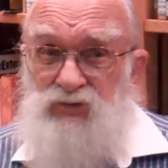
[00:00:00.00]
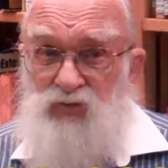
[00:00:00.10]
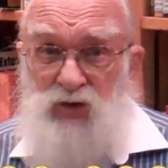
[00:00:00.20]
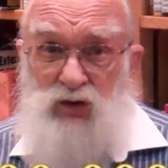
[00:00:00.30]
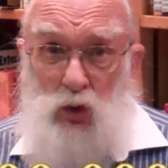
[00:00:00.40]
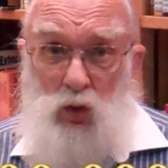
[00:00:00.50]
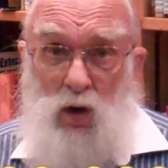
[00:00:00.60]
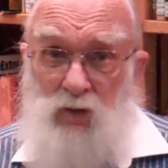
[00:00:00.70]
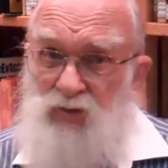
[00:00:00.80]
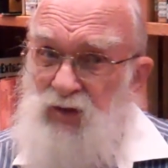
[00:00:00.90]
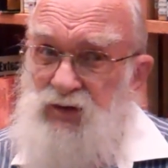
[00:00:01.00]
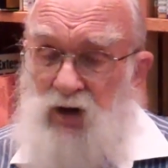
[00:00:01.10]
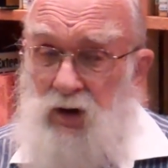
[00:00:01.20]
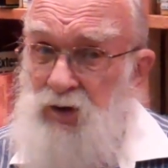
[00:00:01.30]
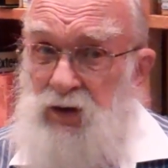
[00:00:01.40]
for you or for the
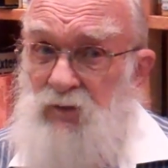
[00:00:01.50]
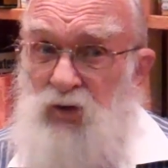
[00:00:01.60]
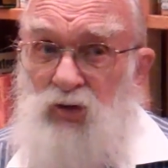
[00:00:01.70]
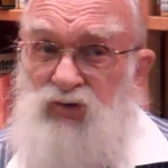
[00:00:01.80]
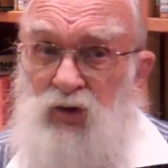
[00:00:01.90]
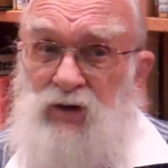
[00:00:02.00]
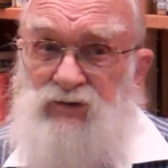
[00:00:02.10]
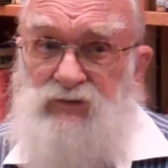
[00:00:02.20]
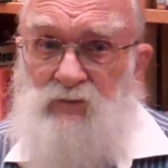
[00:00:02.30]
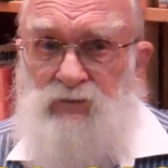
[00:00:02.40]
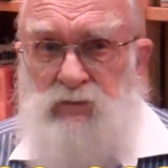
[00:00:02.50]
charity of your choice.